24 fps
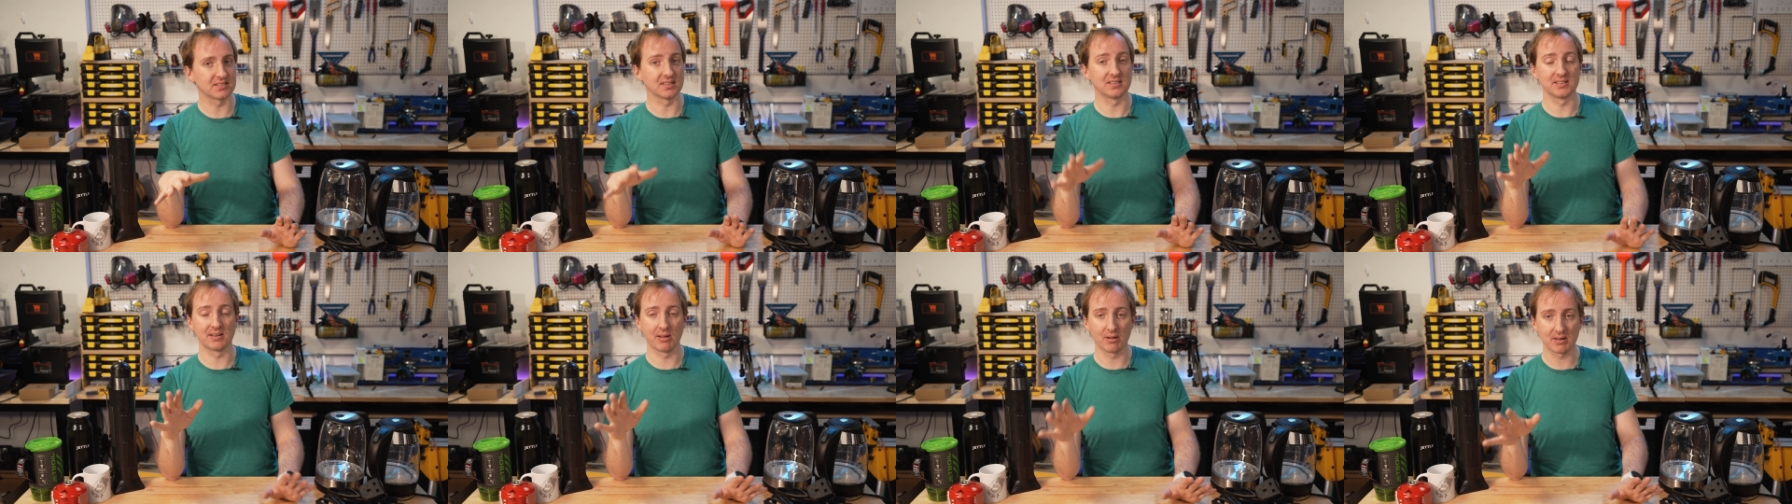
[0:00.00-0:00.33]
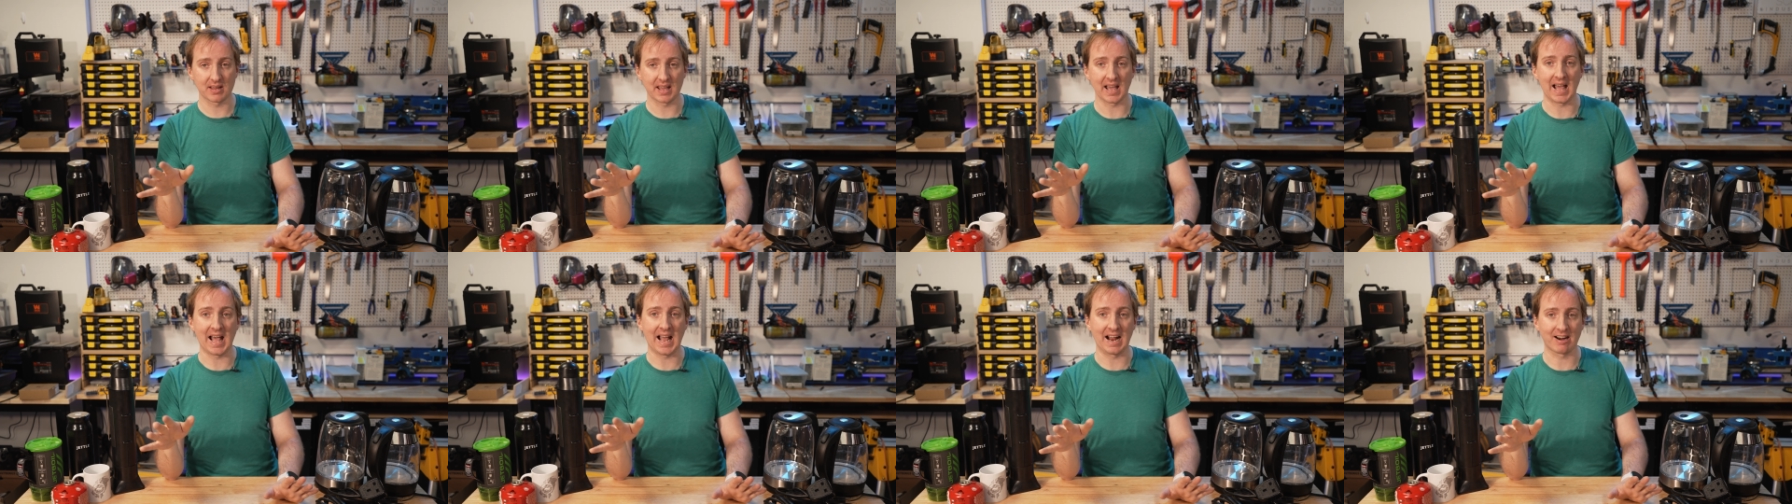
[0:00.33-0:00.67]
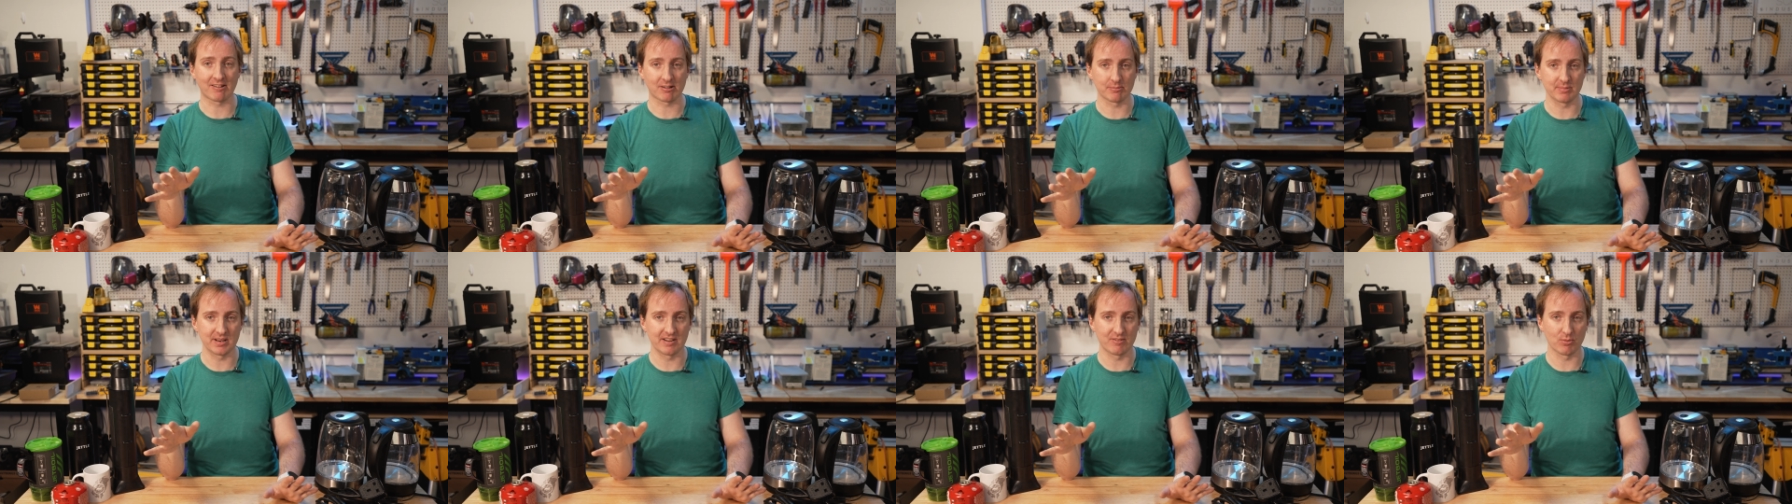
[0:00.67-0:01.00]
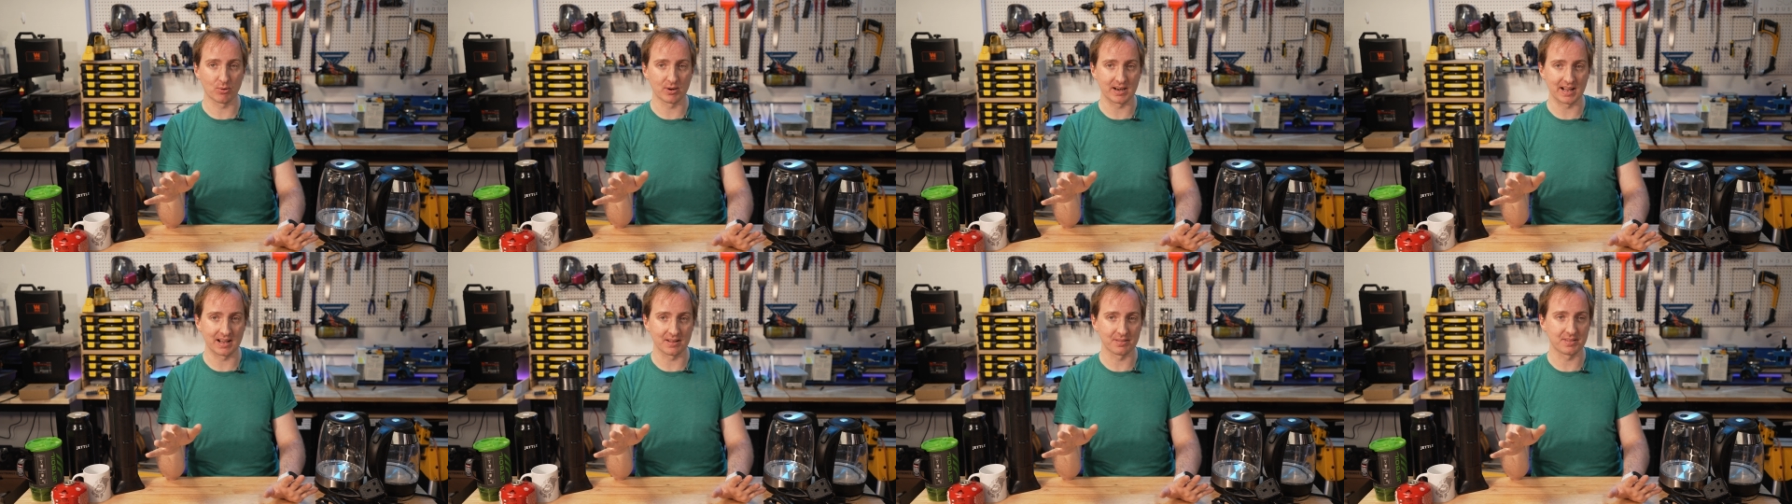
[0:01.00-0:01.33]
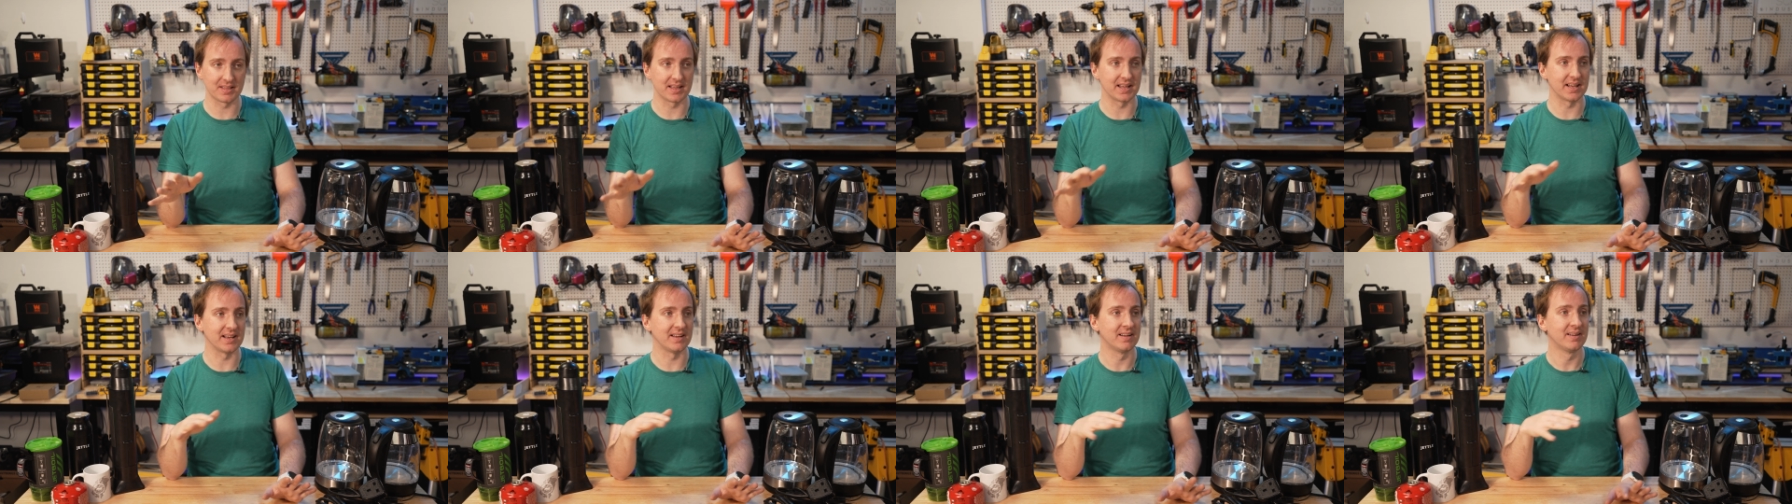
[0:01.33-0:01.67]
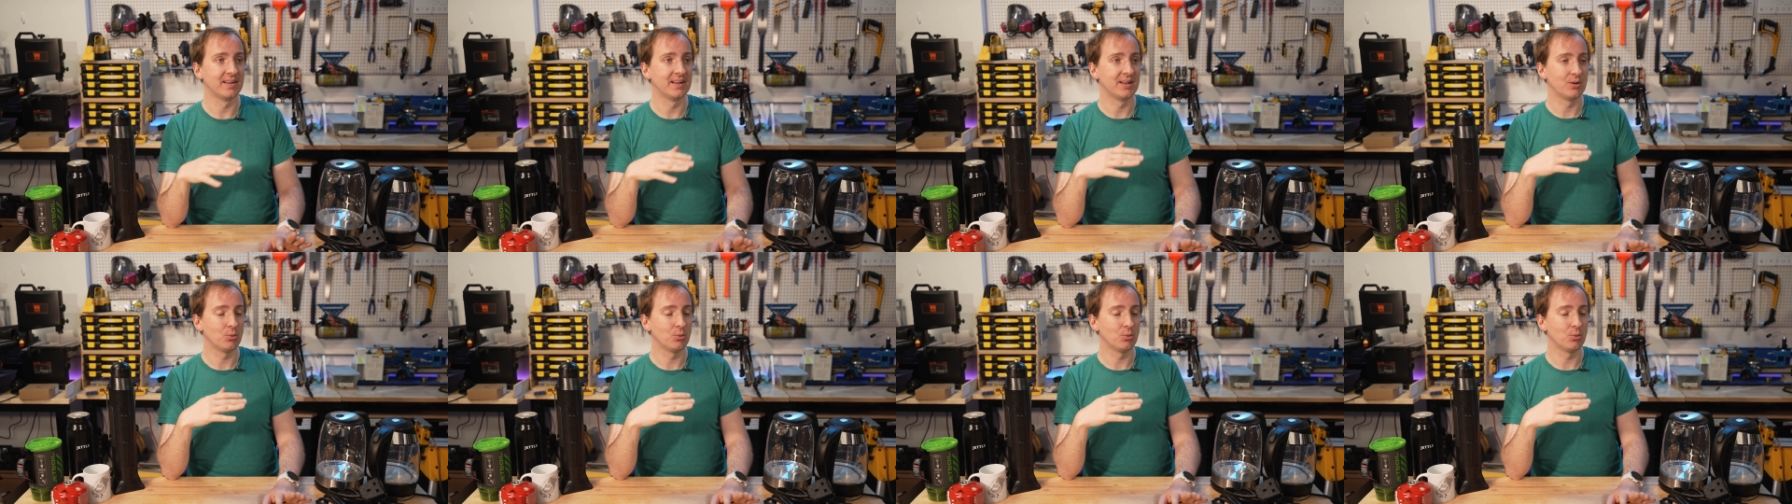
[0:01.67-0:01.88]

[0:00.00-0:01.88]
and don't get angry at me everyone out there,